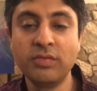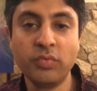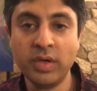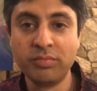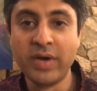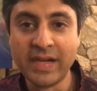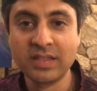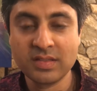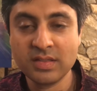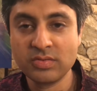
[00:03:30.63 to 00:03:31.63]
if one
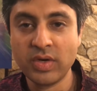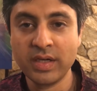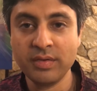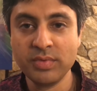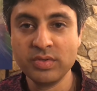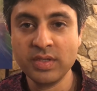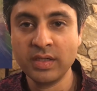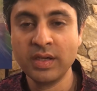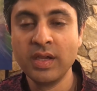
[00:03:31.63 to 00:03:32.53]
practices raga music.